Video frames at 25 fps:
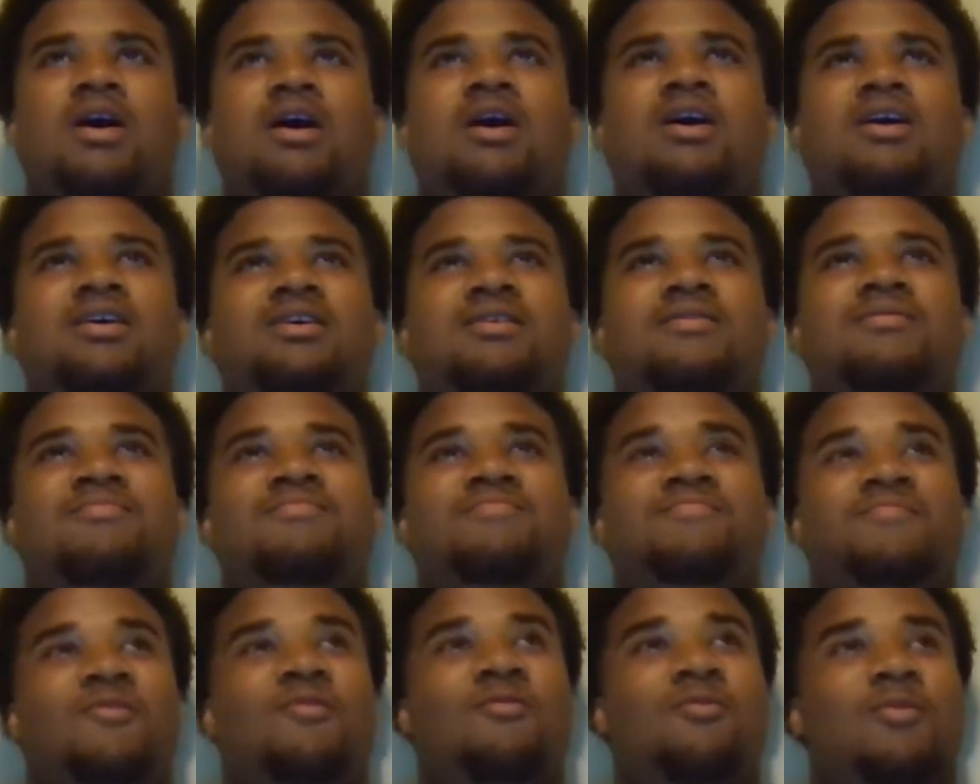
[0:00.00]

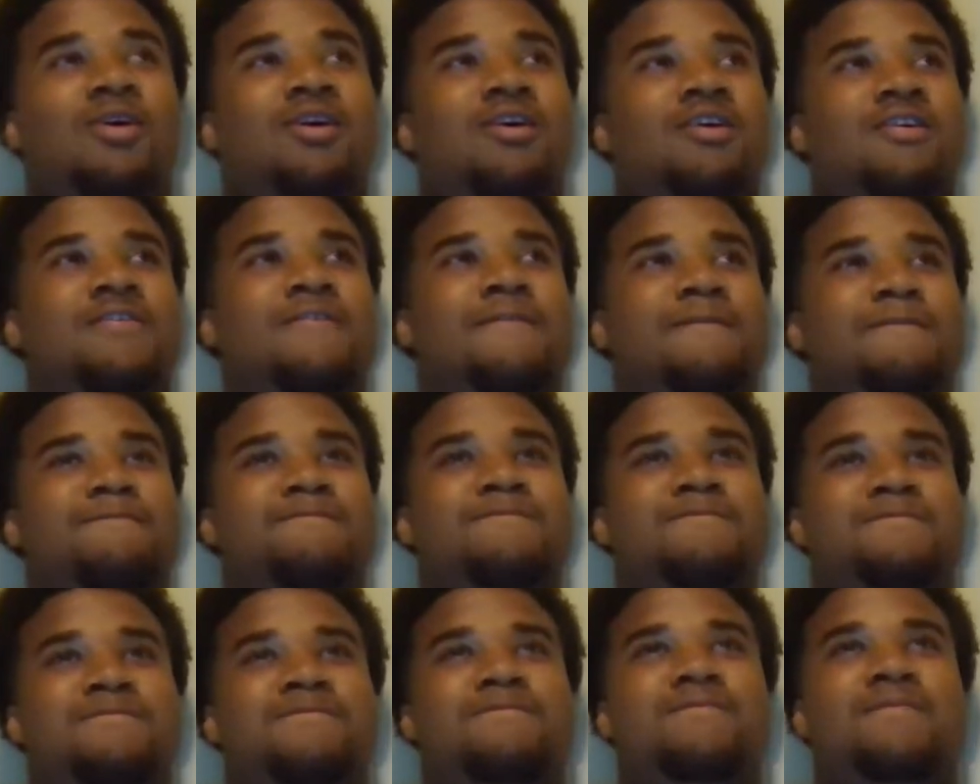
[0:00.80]
Um, well,
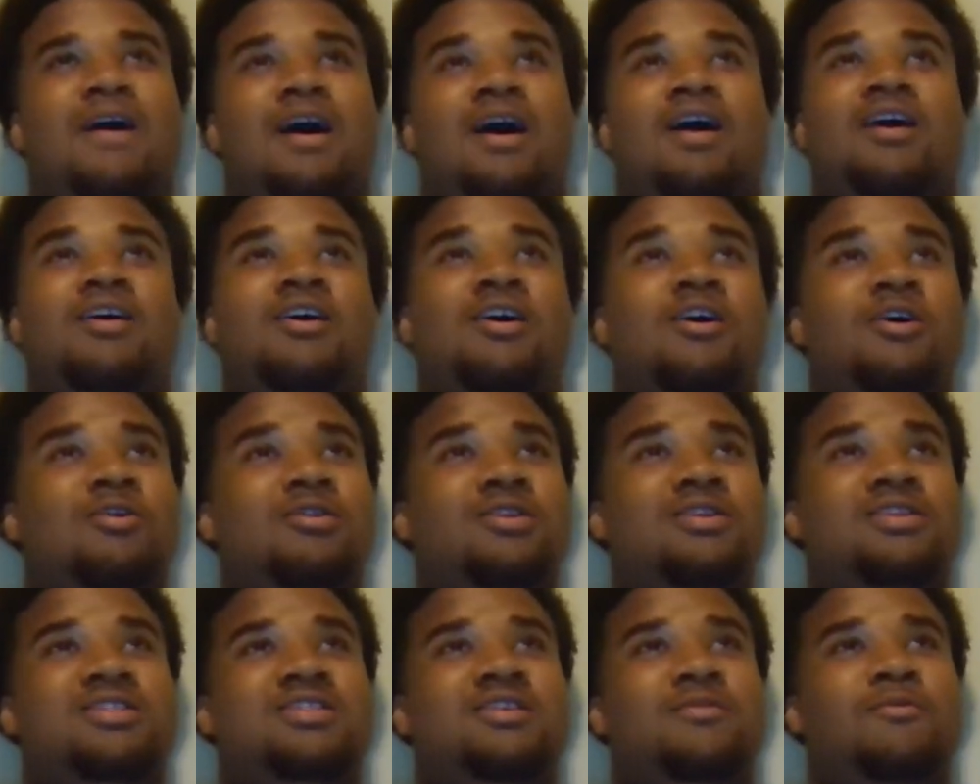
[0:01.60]
our
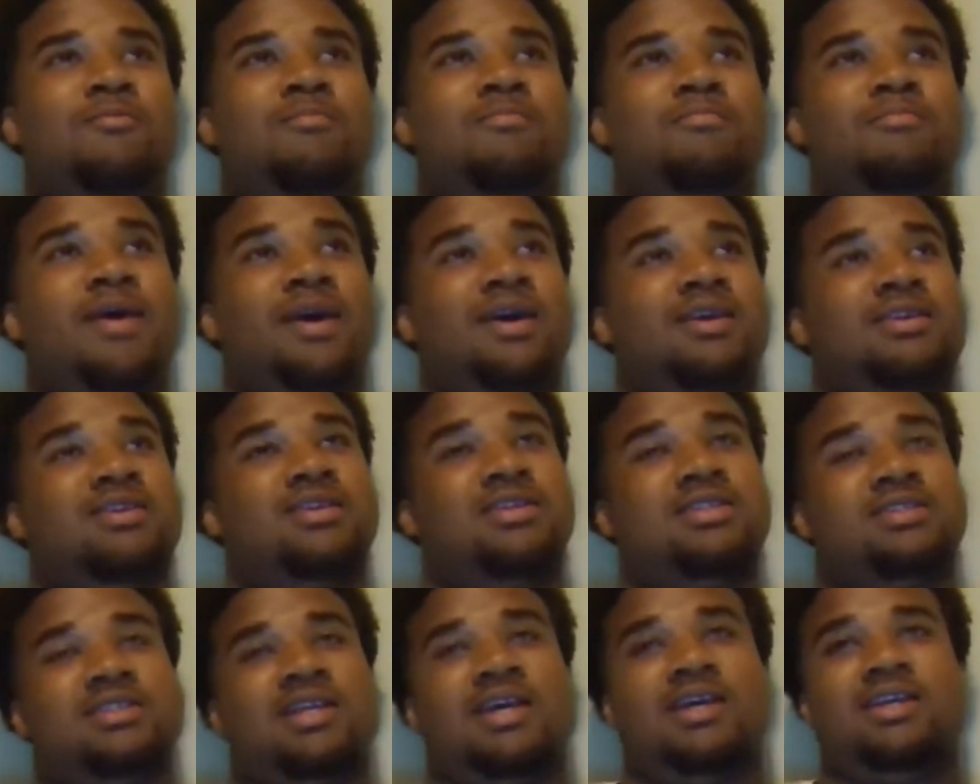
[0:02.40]
goal is to make it
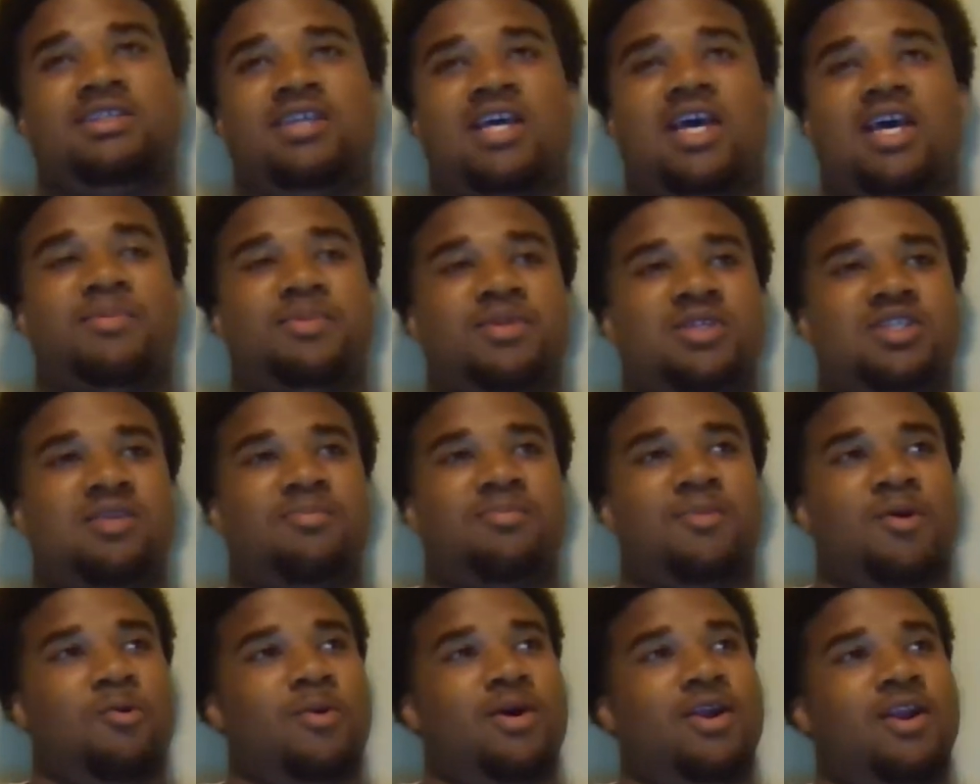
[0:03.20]
to the state
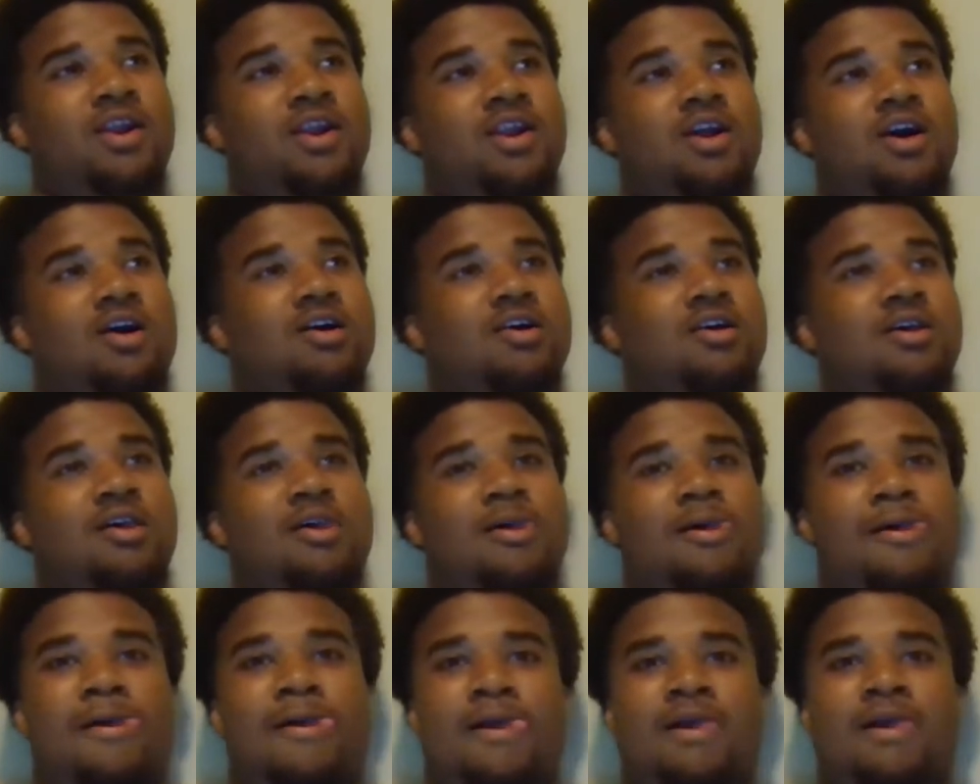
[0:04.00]
championship and win it all.
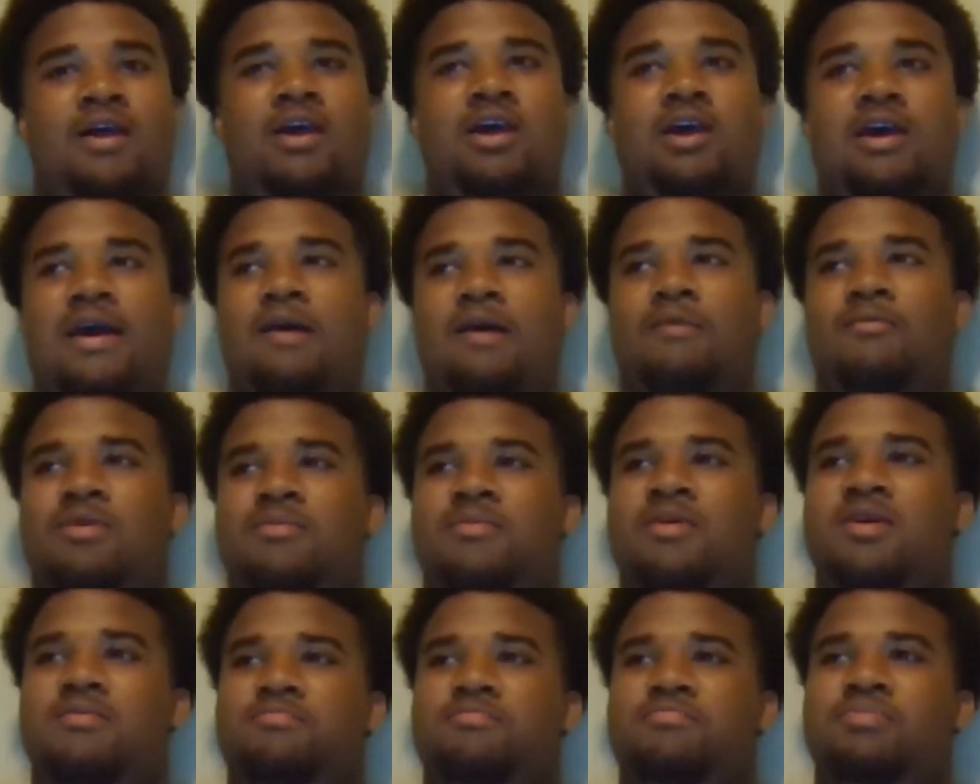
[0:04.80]
And
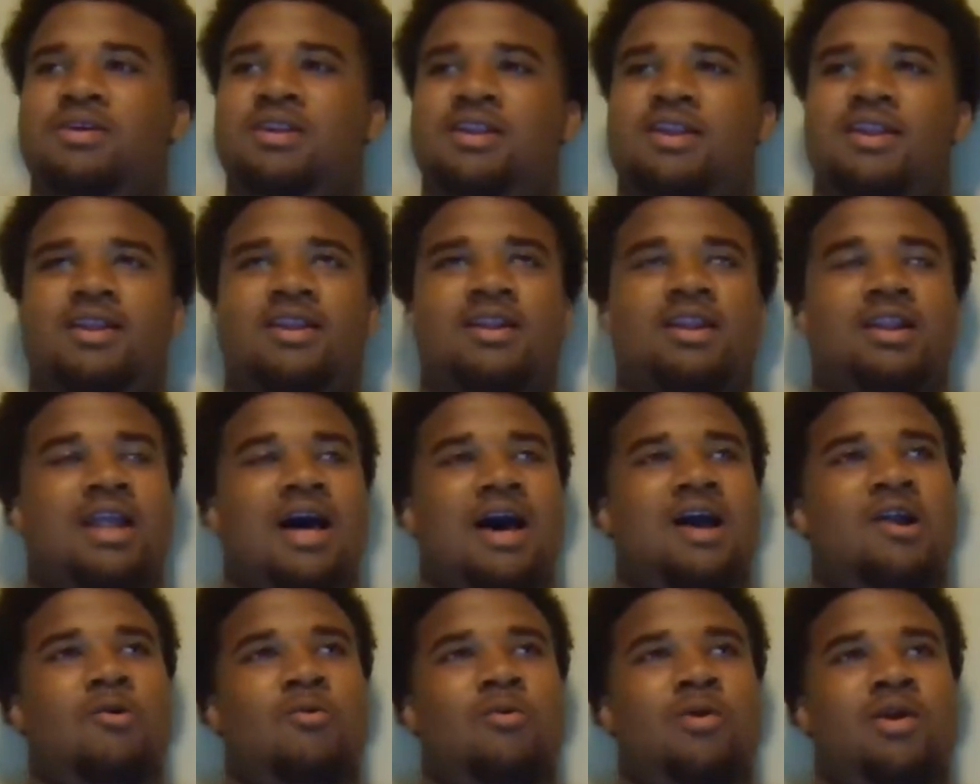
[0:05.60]
we've been putting in a
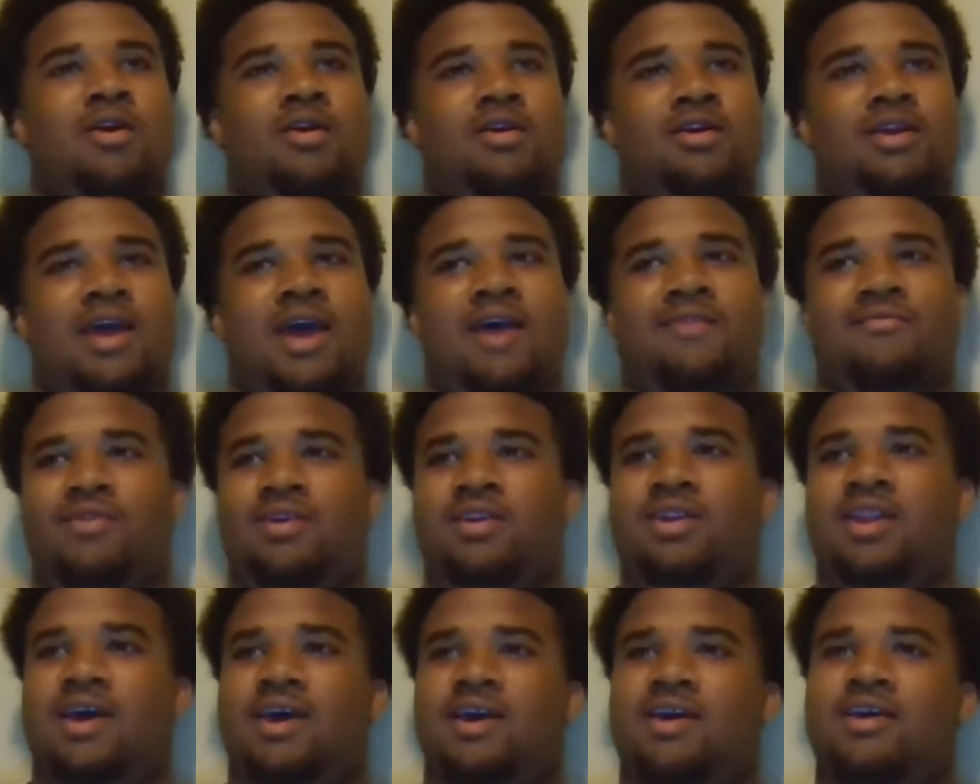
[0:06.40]
lot of work
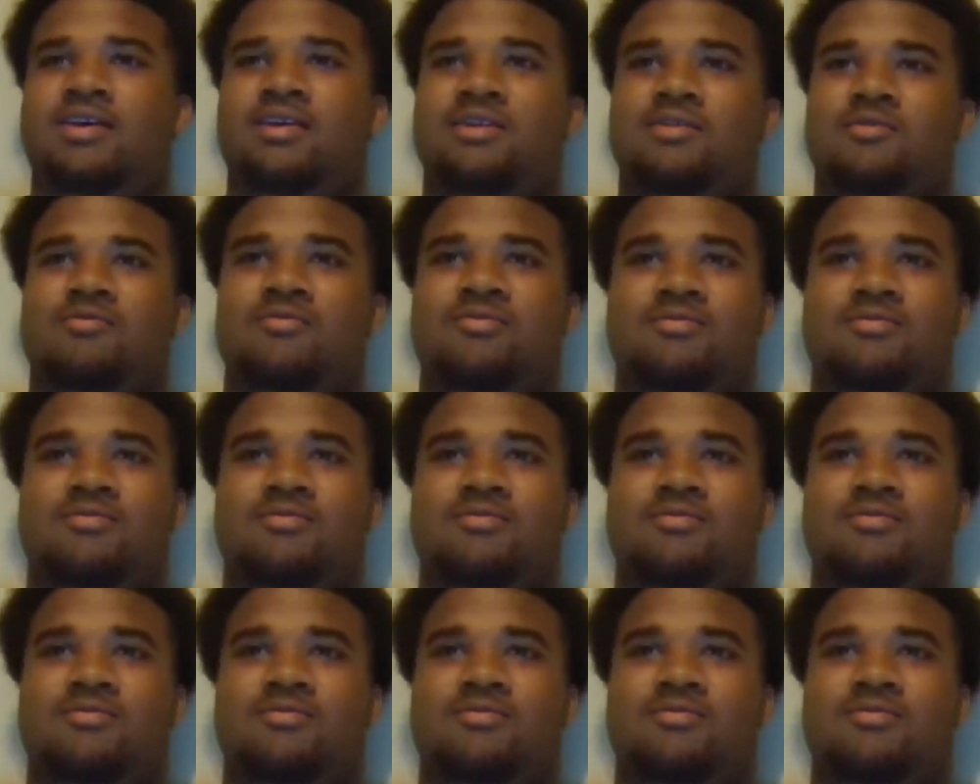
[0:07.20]
every day.